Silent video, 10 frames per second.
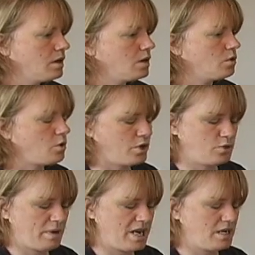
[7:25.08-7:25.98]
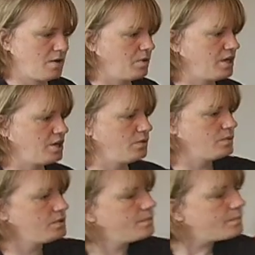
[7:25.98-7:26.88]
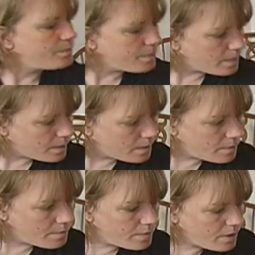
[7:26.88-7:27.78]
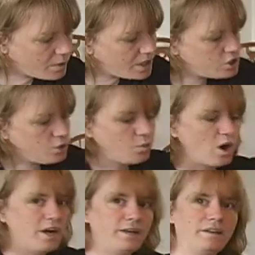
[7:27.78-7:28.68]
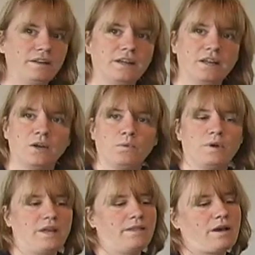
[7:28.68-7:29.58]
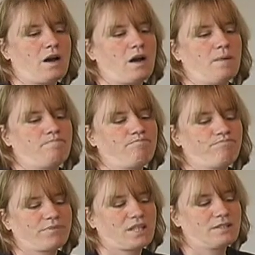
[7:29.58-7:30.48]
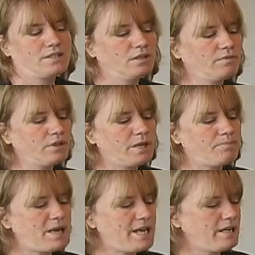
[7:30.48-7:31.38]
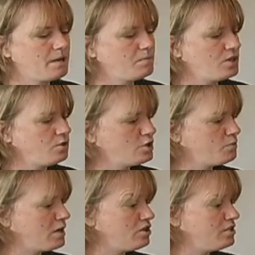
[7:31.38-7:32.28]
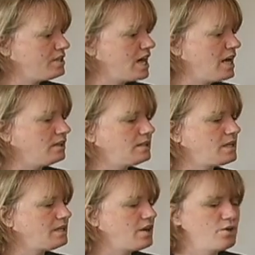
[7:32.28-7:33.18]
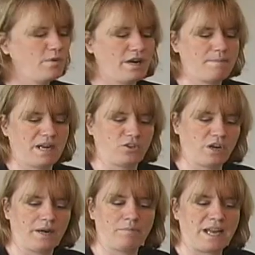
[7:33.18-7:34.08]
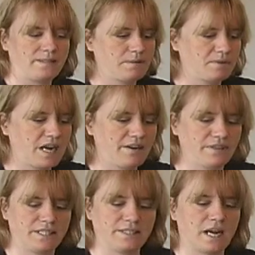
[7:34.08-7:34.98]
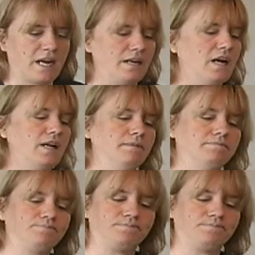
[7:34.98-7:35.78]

I don't know which paint I want to use. I want to do one with silver and pink. I'm going to do a sponge style, and then the other one I might try to paint some kind of a design on.